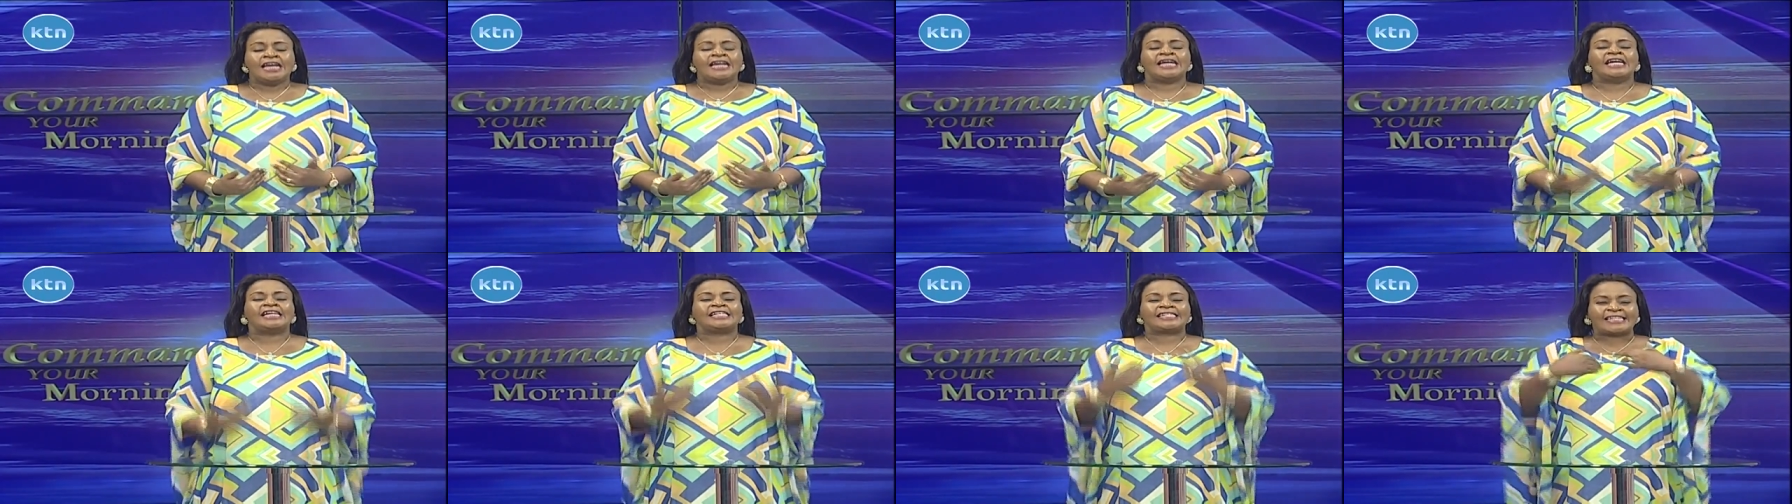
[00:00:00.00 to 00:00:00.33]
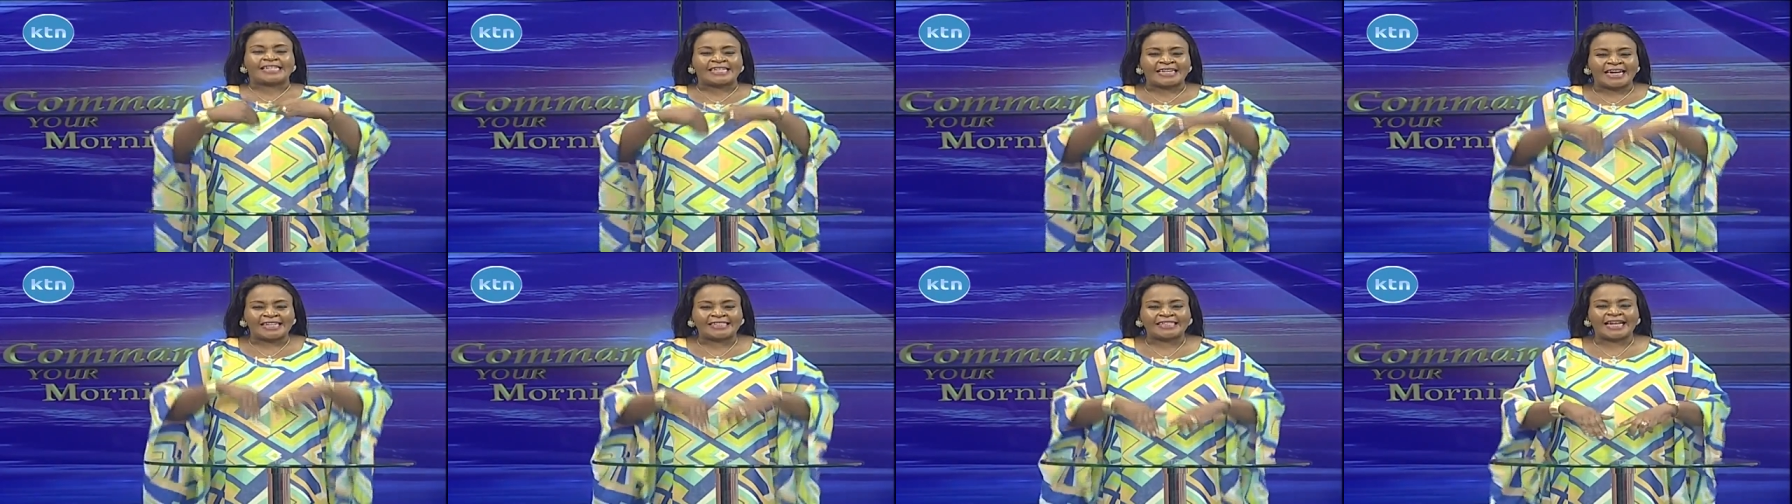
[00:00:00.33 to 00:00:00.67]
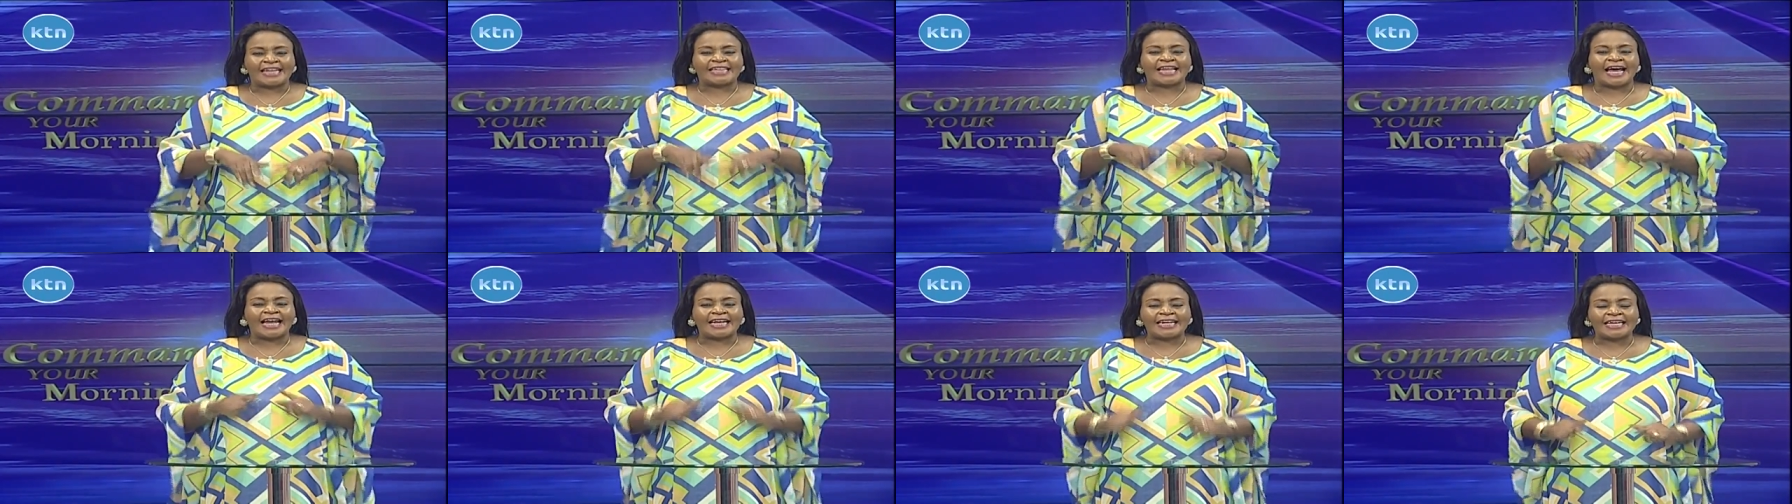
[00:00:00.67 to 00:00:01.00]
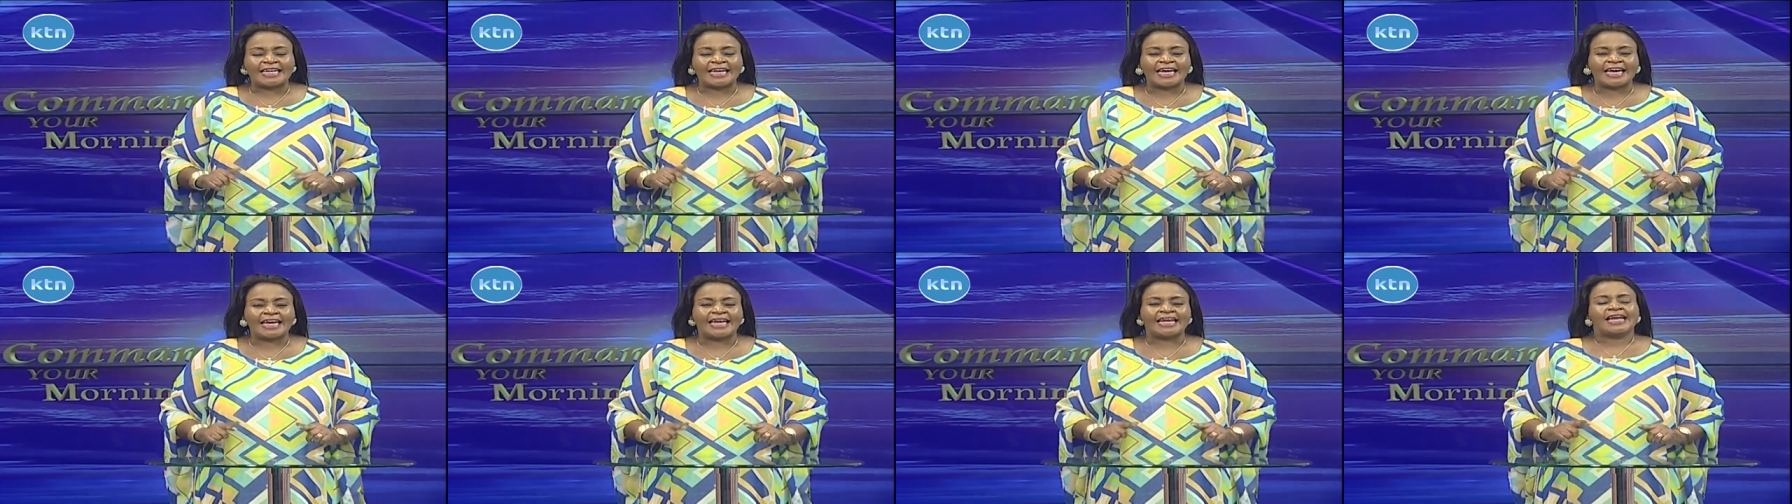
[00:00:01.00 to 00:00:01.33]
is greater than
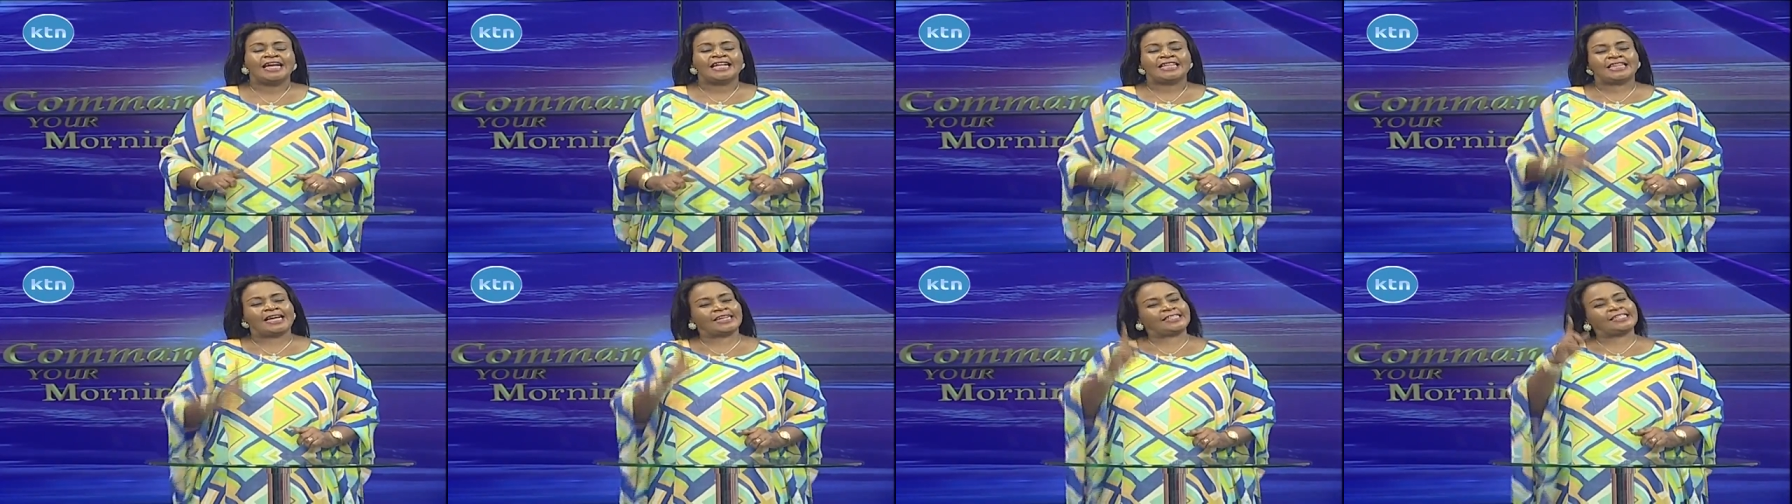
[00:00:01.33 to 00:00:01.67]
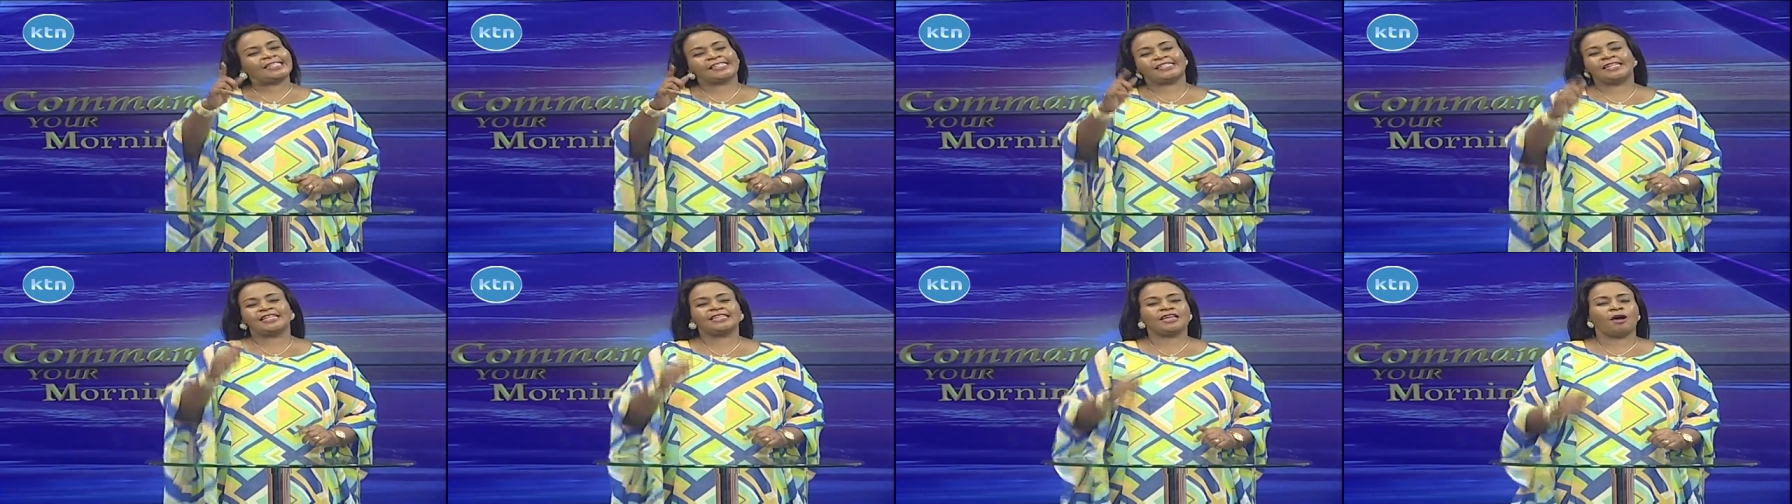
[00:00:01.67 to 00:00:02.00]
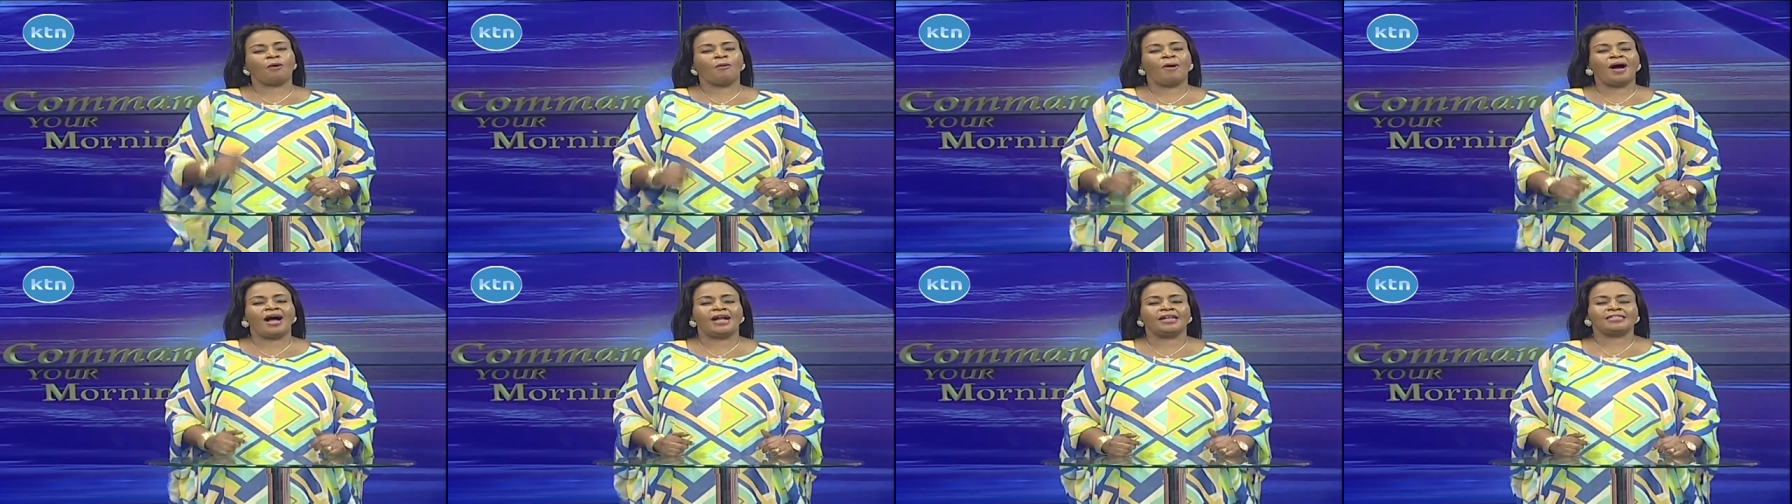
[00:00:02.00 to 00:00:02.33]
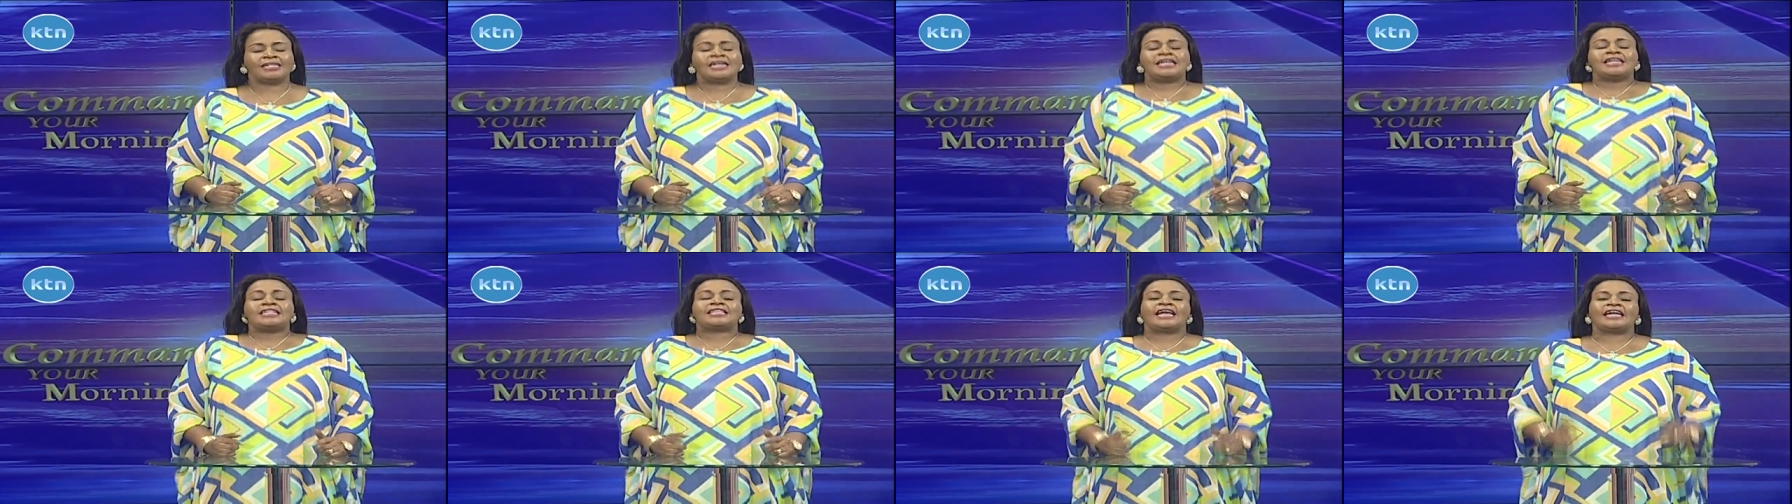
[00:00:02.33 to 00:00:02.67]
He that is in the world.